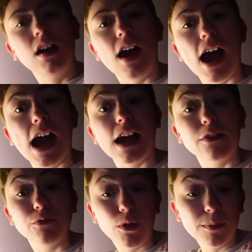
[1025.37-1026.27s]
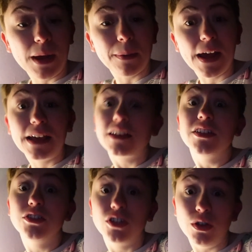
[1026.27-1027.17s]
I rode my
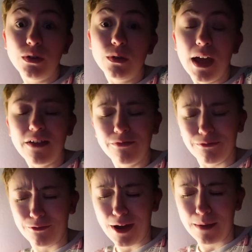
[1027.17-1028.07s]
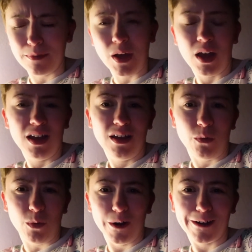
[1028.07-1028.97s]
bike to and from
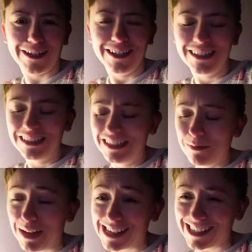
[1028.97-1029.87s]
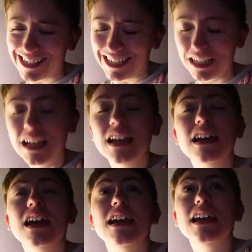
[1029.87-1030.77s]
work, pet sitting,
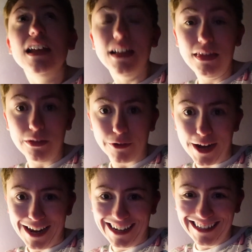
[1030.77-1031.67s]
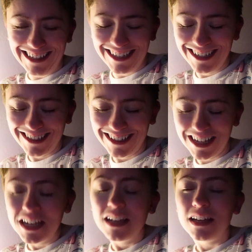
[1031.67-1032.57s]
in the rain,
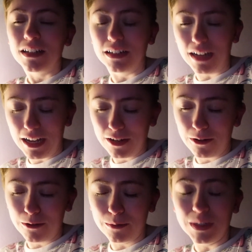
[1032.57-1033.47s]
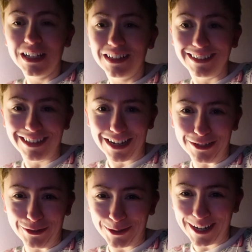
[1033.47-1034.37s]
got home, got
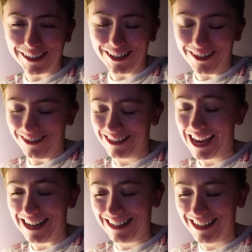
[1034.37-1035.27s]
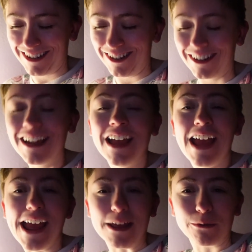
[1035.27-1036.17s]
in dry clothes, had dinner,
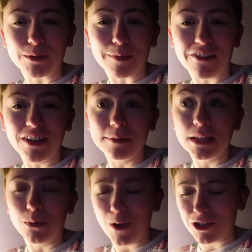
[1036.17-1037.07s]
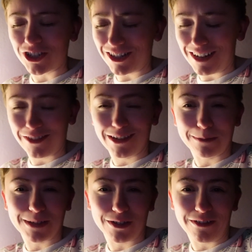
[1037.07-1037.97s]
ate with my family, watched another
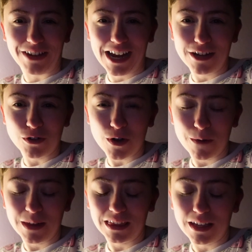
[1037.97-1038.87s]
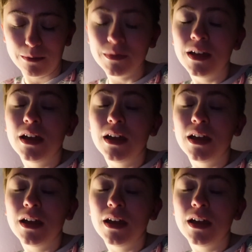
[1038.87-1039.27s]
episode of Andor with them,